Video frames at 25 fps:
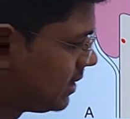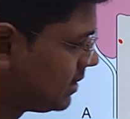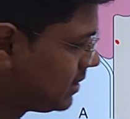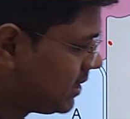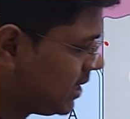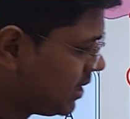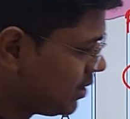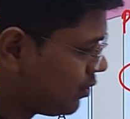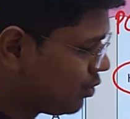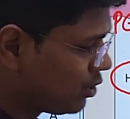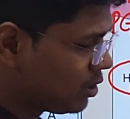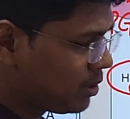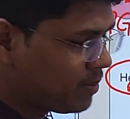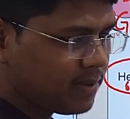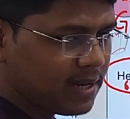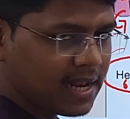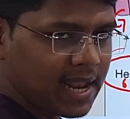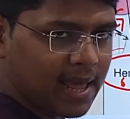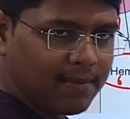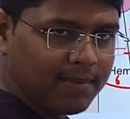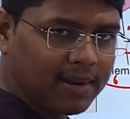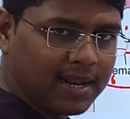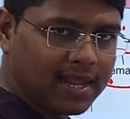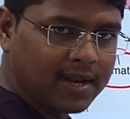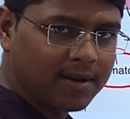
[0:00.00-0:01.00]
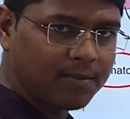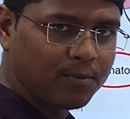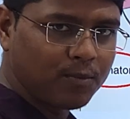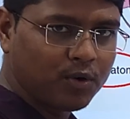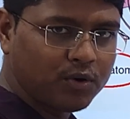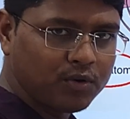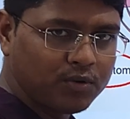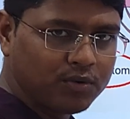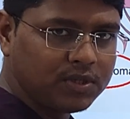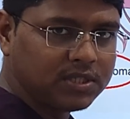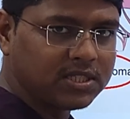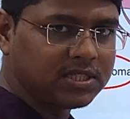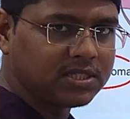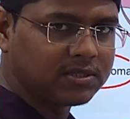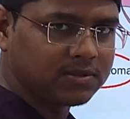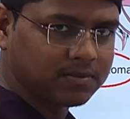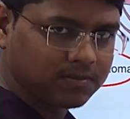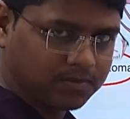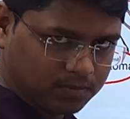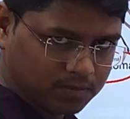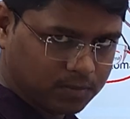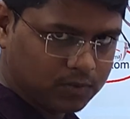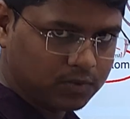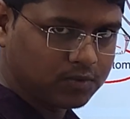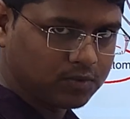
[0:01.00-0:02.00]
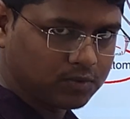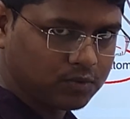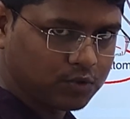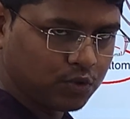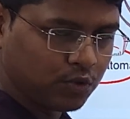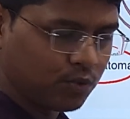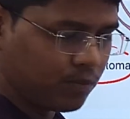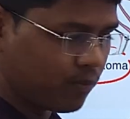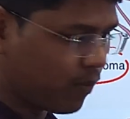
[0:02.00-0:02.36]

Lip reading: then will be lamellar bone, which is true